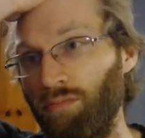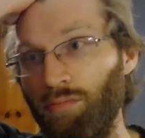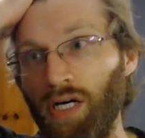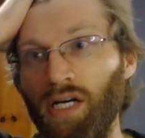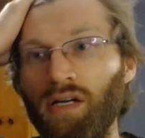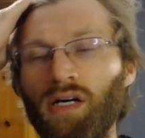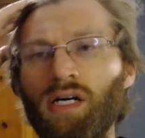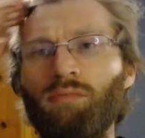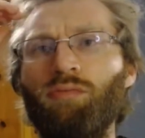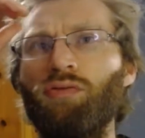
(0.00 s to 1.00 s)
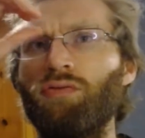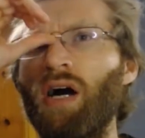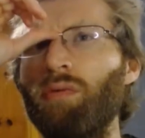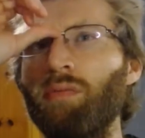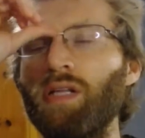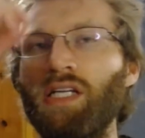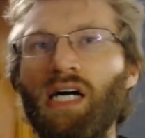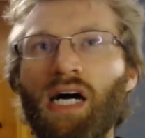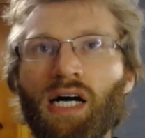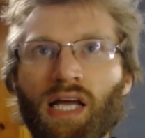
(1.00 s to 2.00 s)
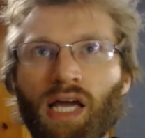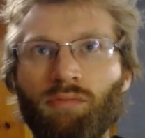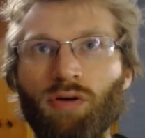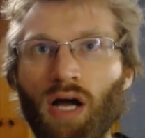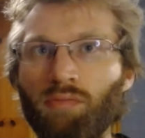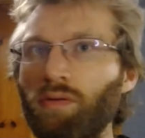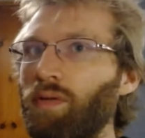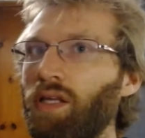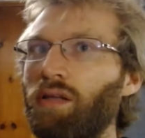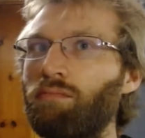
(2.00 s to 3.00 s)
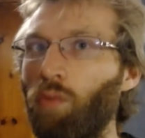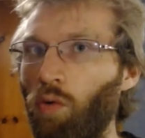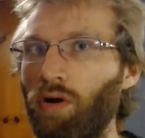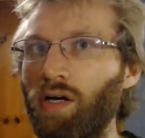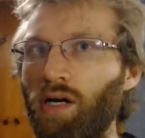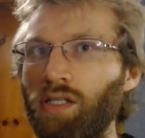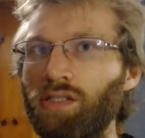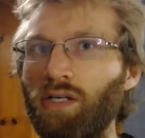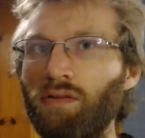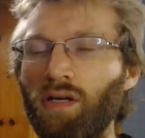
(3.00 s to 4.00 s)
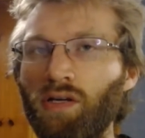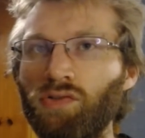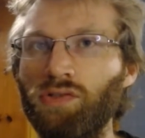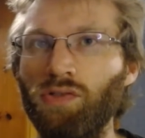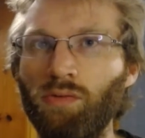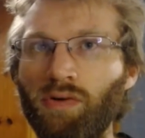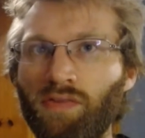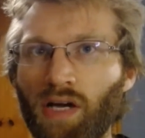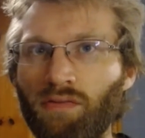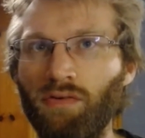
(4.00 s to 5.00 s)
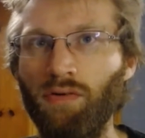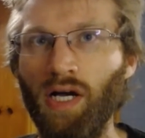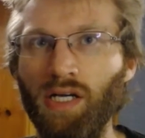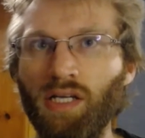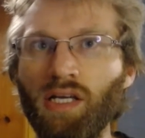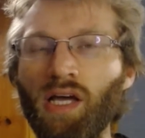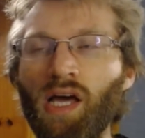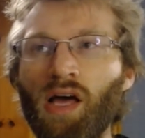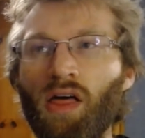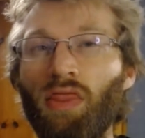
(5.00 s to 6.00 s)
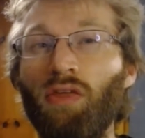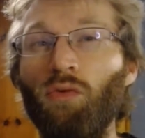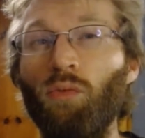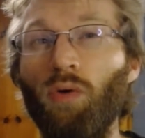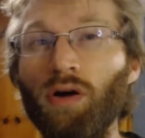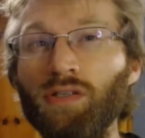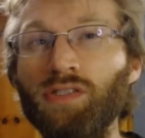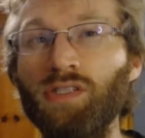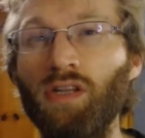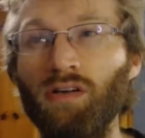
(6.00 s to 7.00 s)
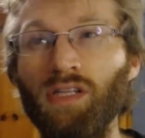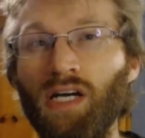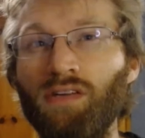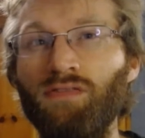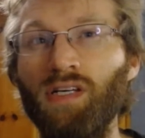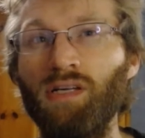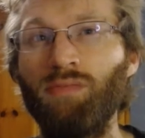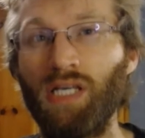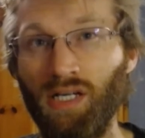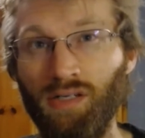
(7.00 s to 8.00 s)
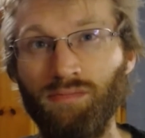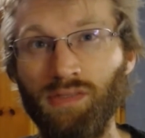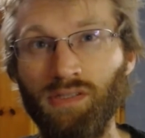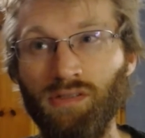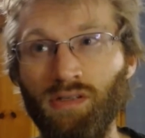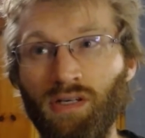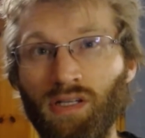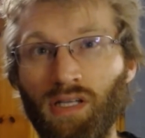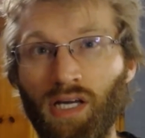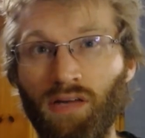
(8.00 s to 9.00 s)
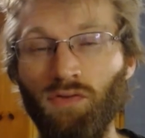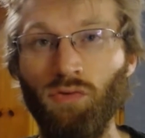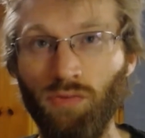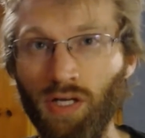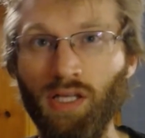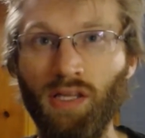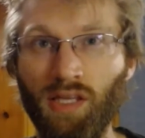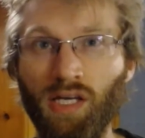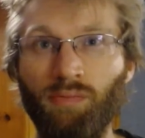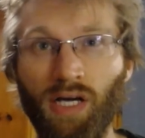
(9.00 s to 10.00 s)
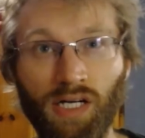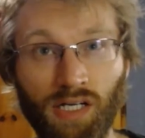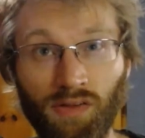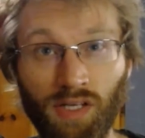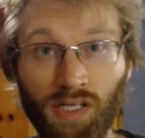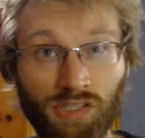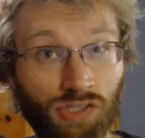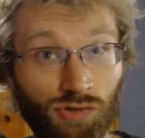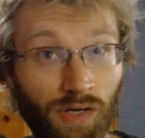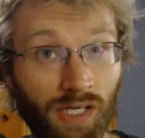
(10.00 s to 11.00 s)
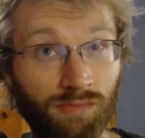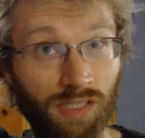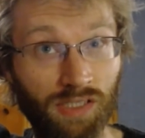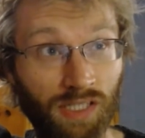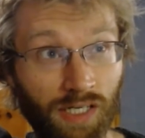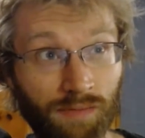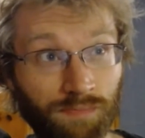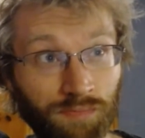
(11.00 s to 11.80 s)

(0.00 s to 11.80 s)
but probably not. And probably the more content they consume of that variety, the worse their life becomes. Like, if you really think about it in the extremes, it's like